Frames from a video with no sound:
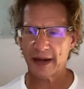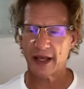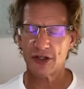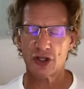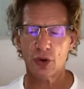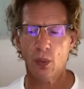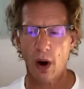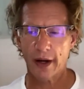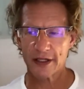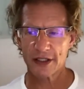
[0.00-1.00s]
as you
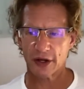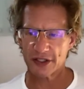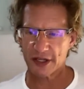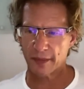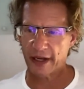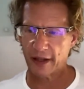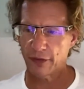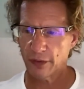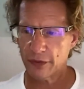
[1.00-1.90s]
want, as long as they're meaningful.